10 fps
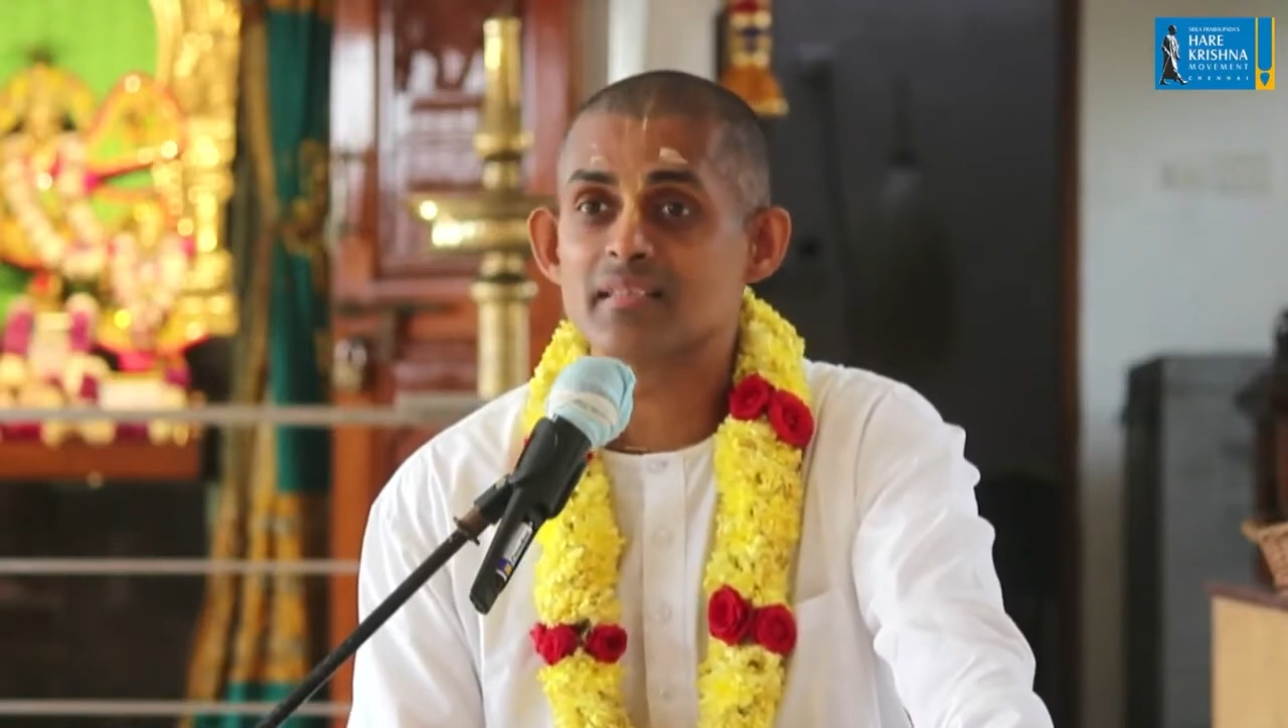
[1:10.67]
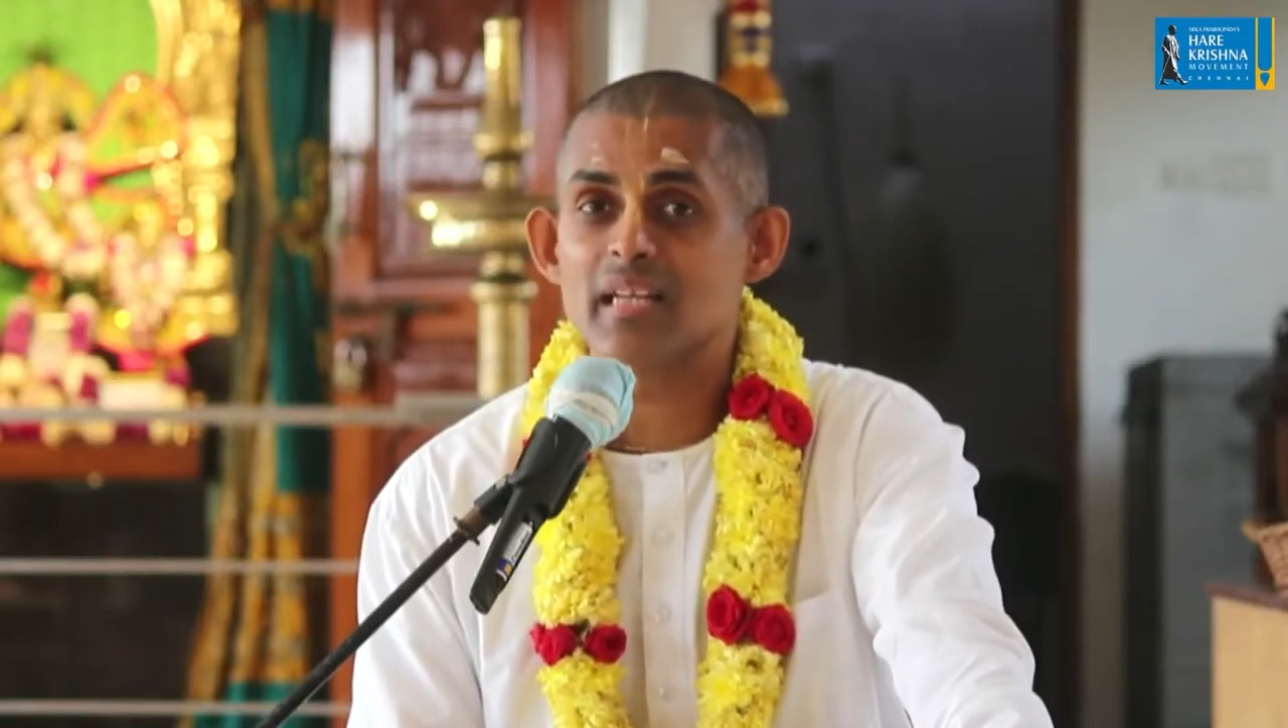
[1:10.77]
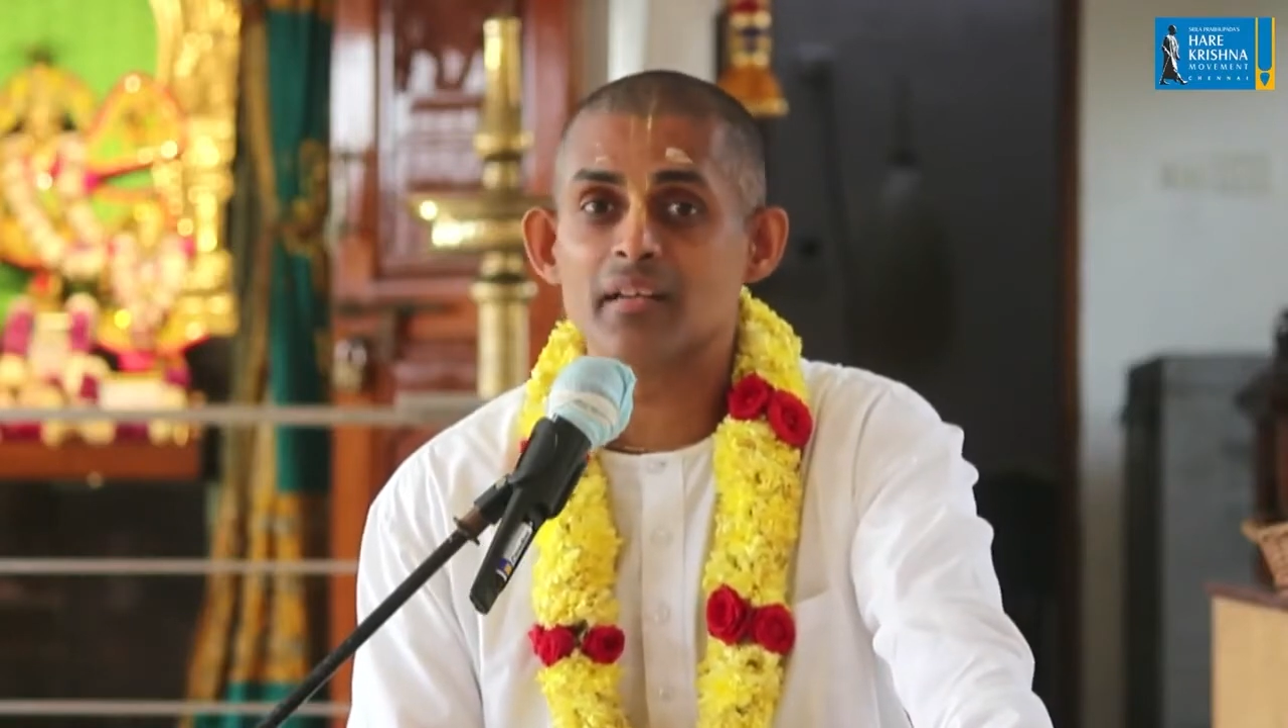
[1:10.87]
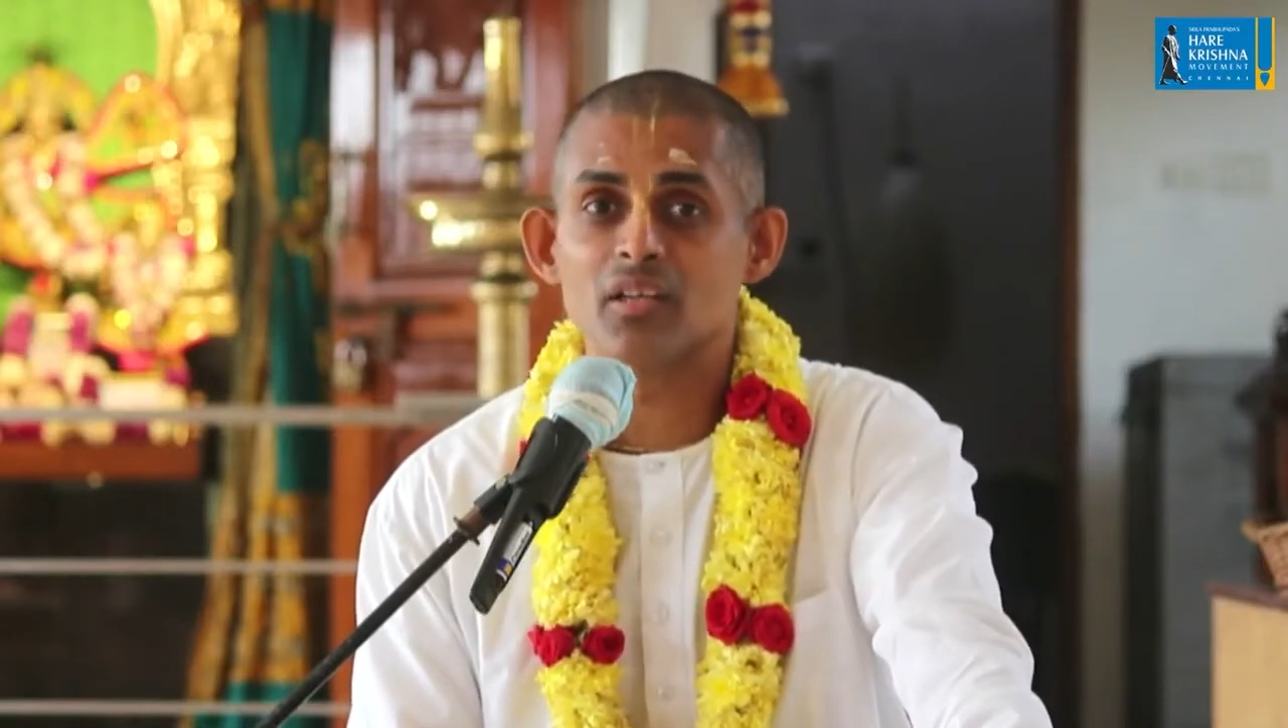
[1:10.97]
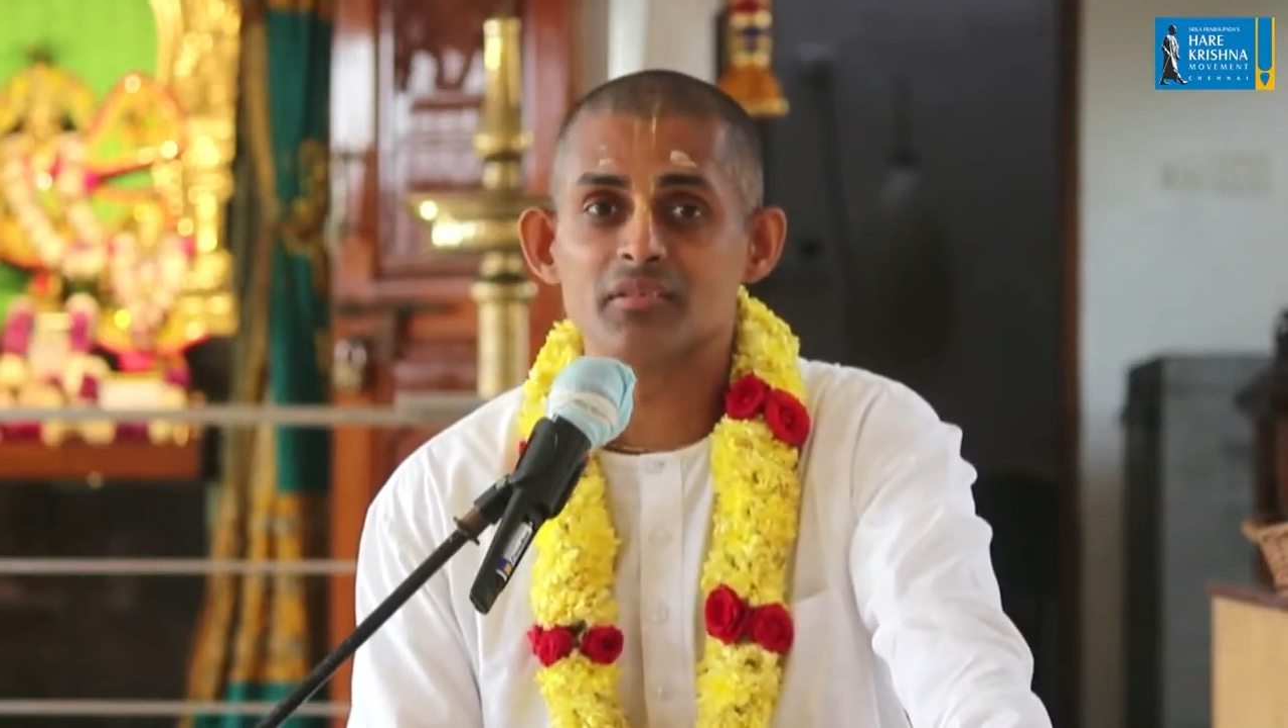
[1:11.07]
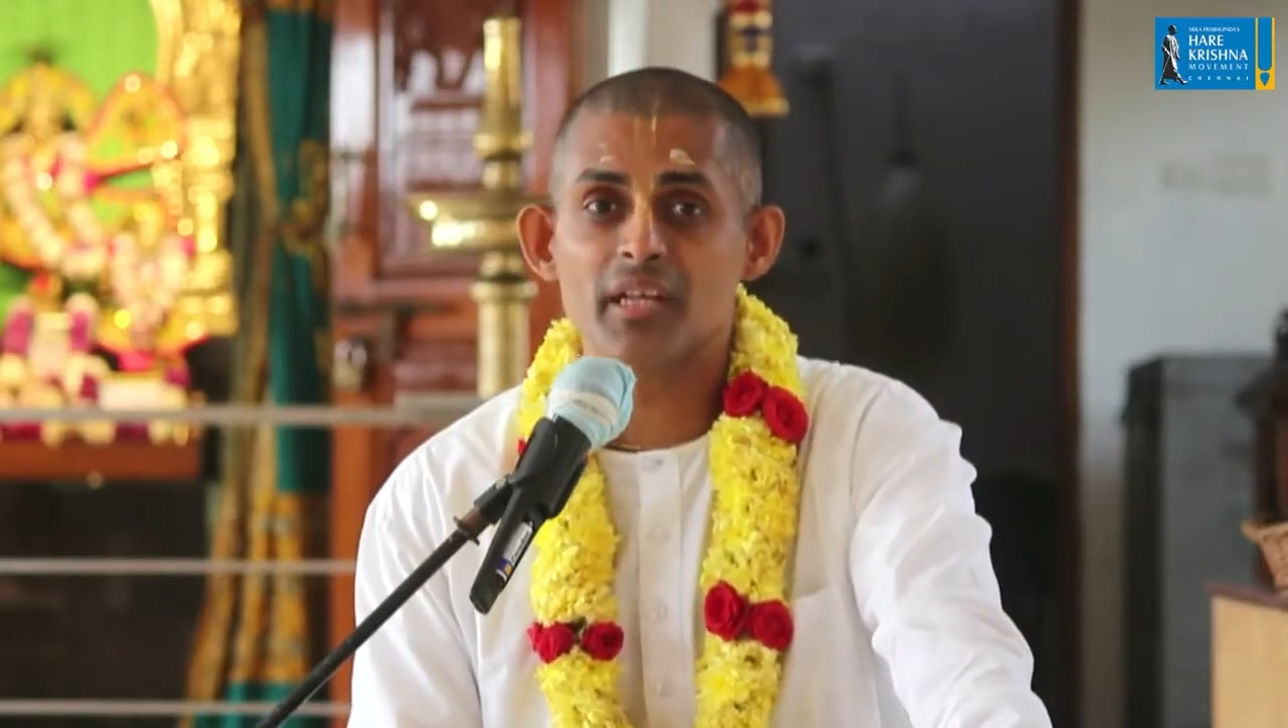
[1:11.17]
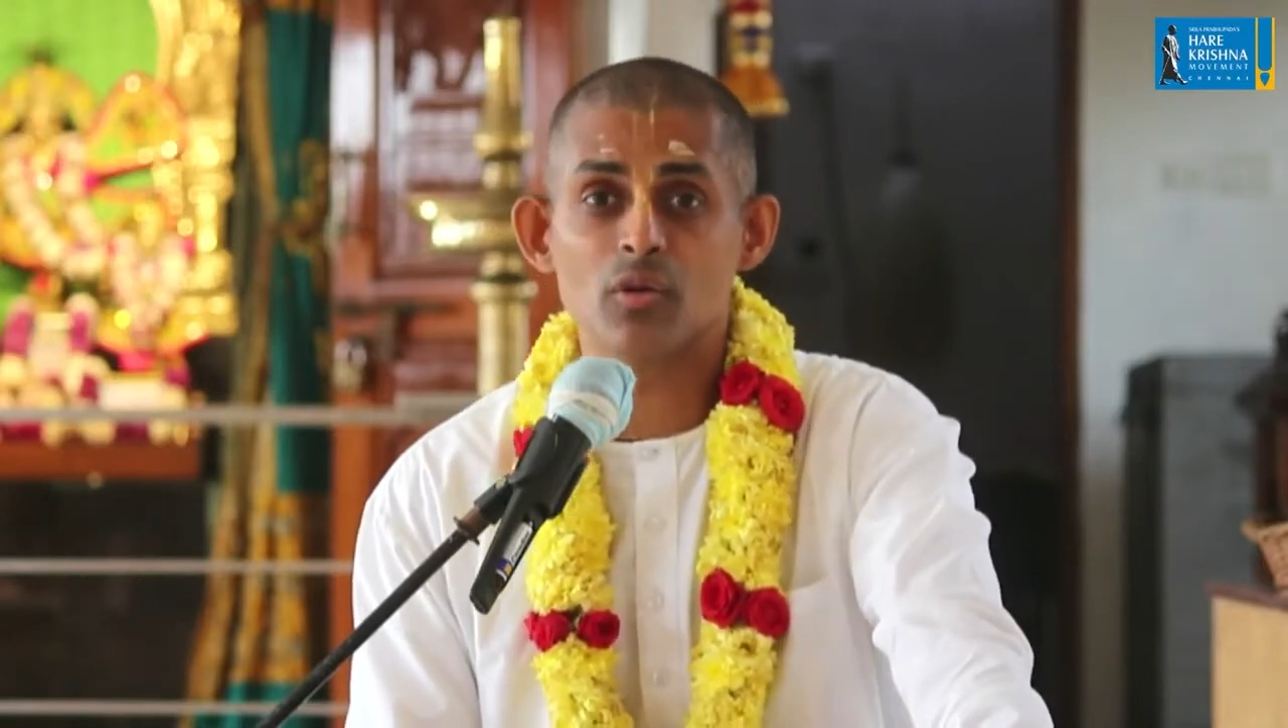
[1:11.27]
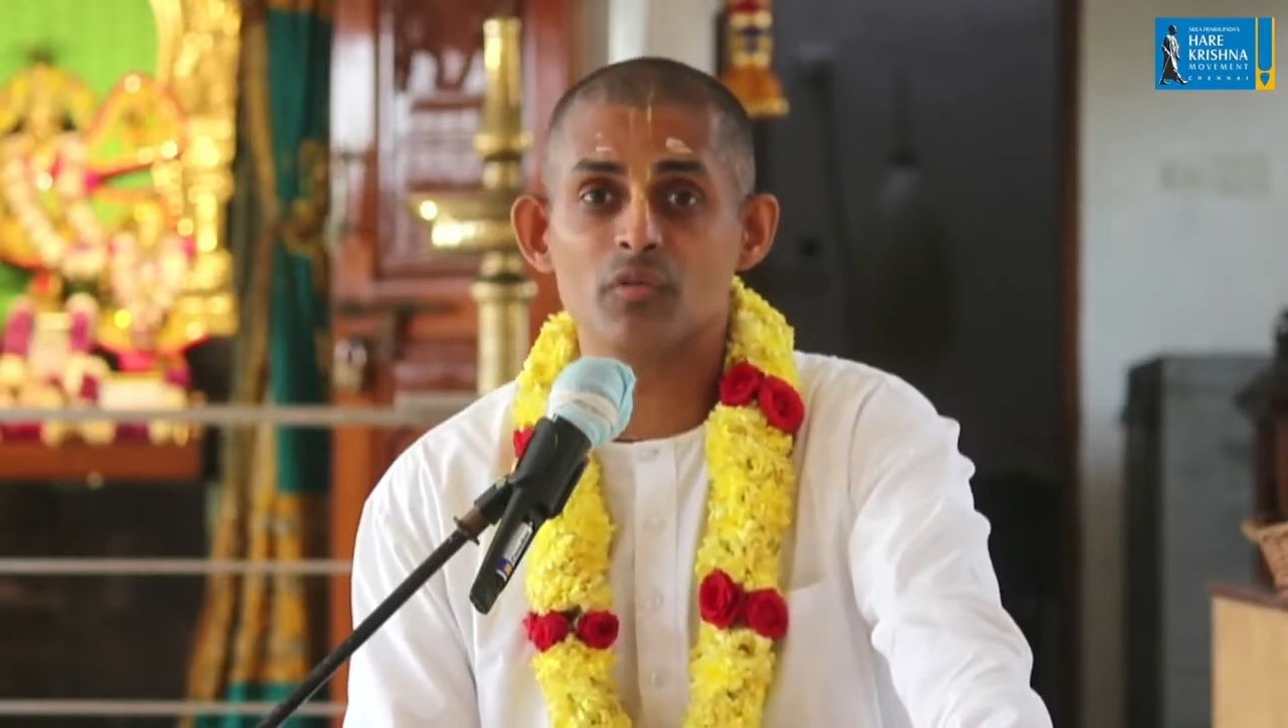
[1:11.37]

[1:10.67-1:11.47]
stand on their